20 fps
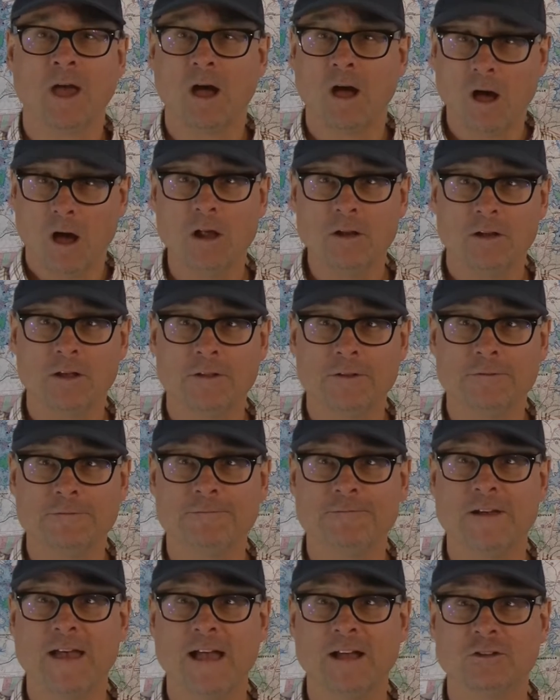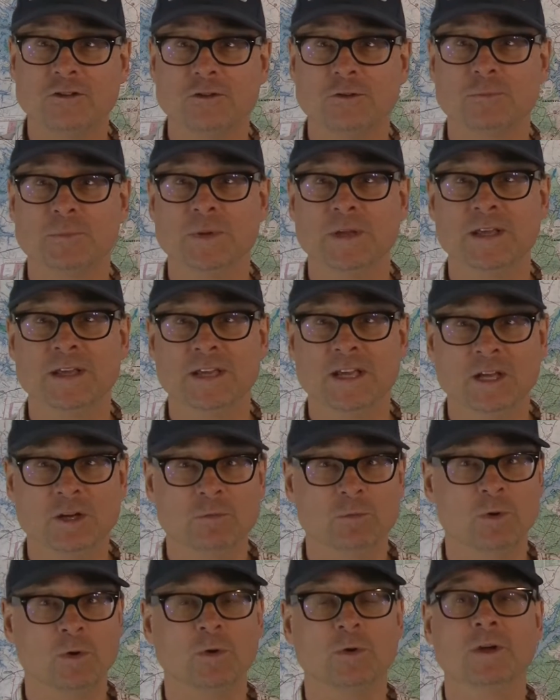All other factors being
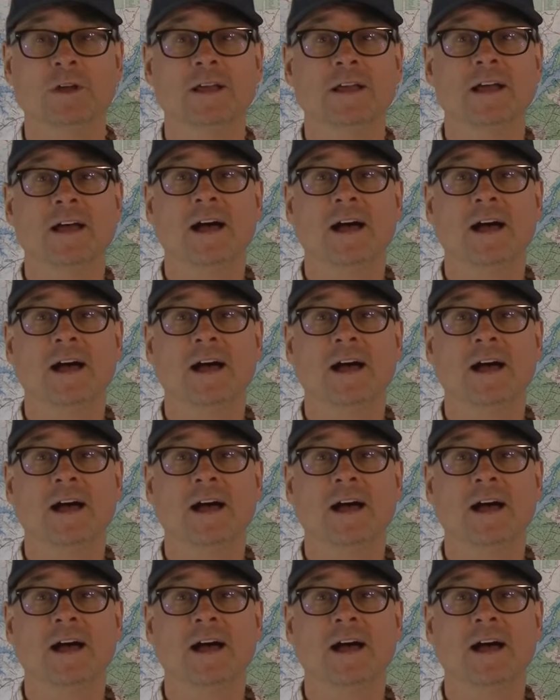equal,